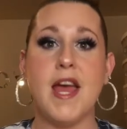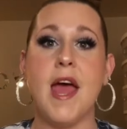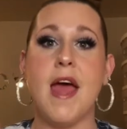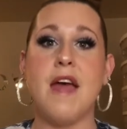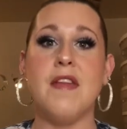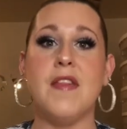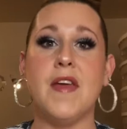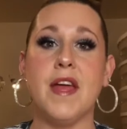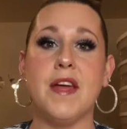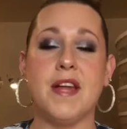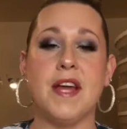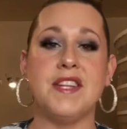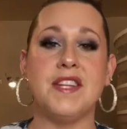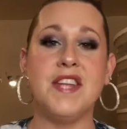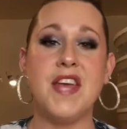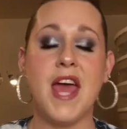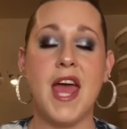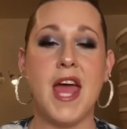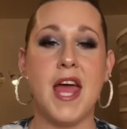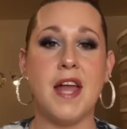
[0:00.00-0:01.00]
and then
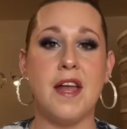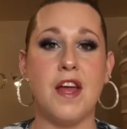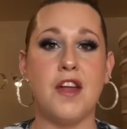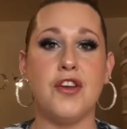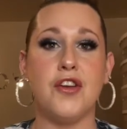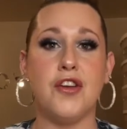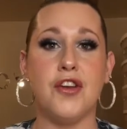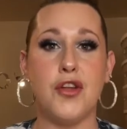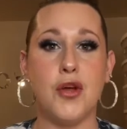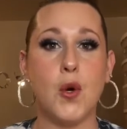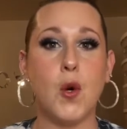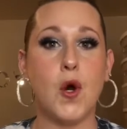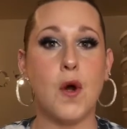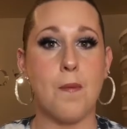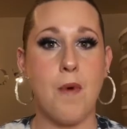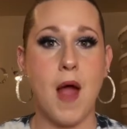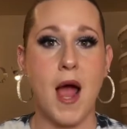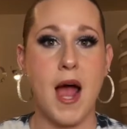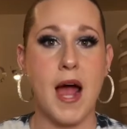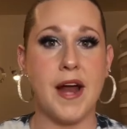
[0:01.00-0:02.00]
ten newer
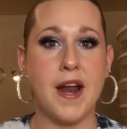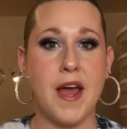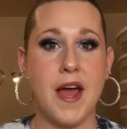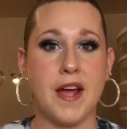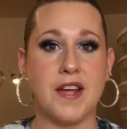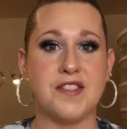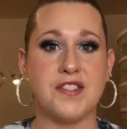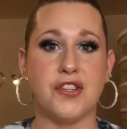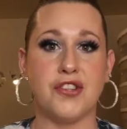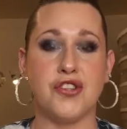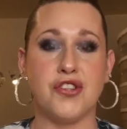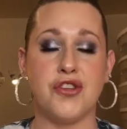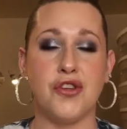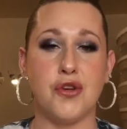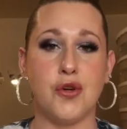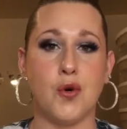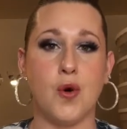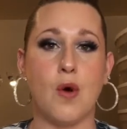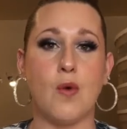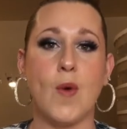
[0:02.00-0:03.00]
products
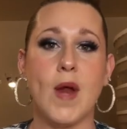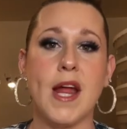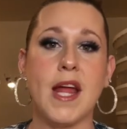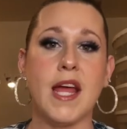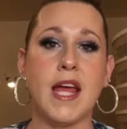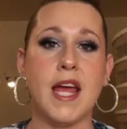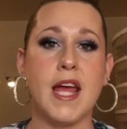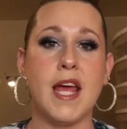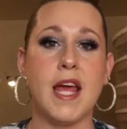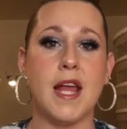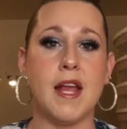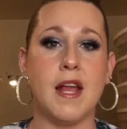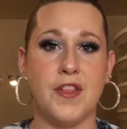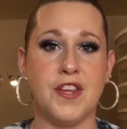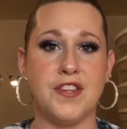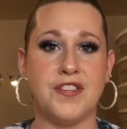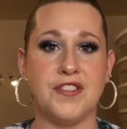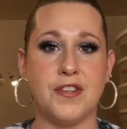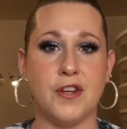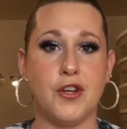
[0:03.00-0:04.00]
to ring in
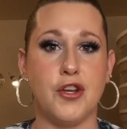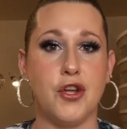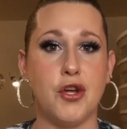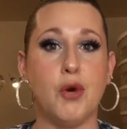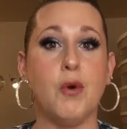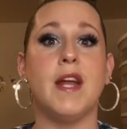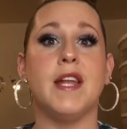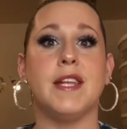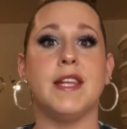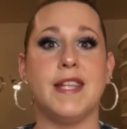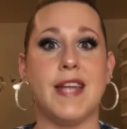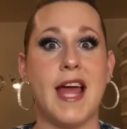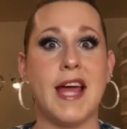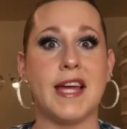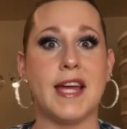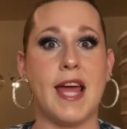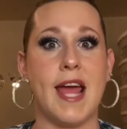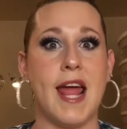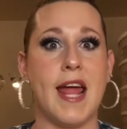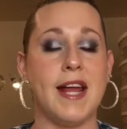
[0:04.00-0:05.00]
this new
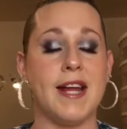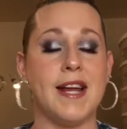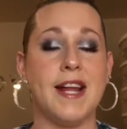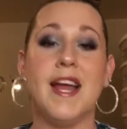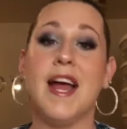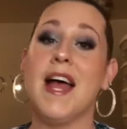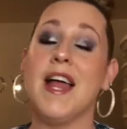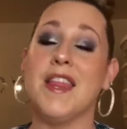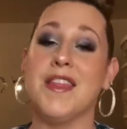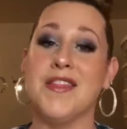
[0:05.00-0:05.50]
decade. Let's